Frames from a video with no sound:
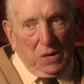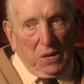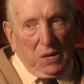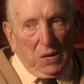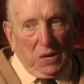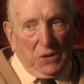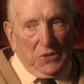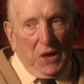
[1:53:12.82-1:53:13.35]

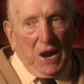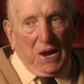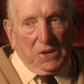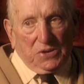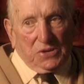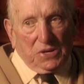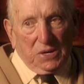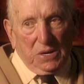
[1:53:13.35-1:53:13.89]
And
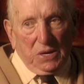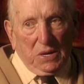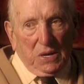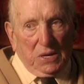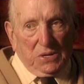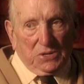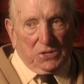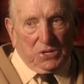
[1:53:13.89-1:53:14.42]
that
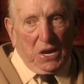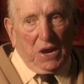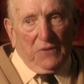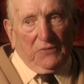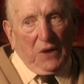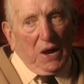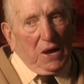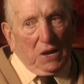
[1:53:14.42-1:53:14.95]
saved
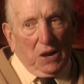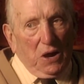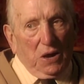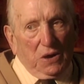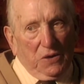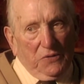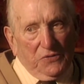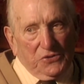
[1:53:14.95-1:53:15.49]
our
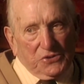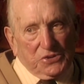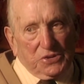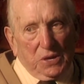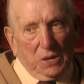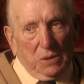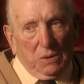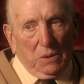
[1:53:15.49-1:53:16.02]
lives.
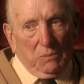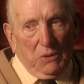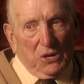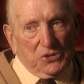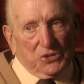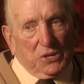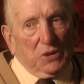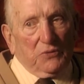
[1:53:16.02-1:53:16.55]

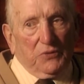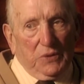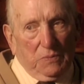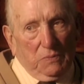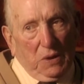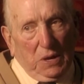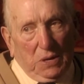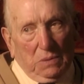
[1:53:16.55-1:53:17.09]
Myself and
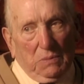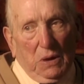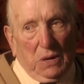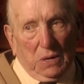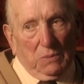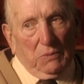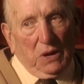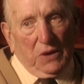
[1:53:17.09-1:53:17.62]

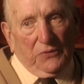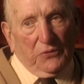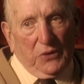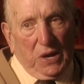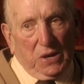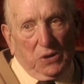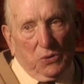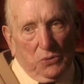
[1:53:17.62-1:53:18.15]
my
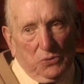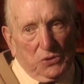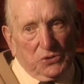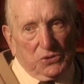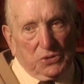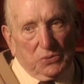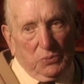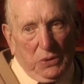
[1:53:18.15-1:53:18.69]
friend who
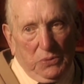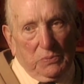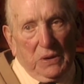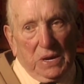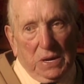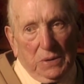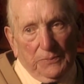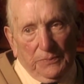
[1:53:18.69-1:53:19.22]
was with
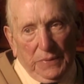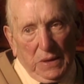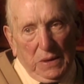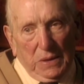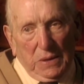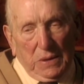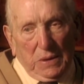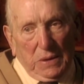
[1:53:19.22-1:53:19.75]
me.
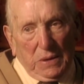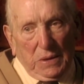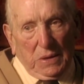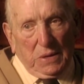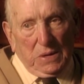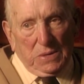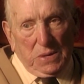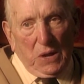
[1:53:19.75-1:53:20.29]

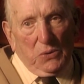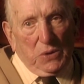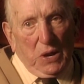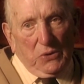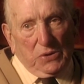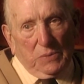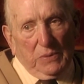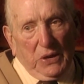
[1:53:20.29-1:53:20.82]
There's no
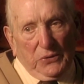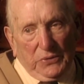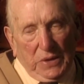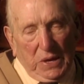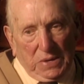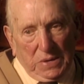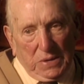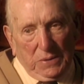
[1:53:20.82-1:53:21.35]
doubt about that.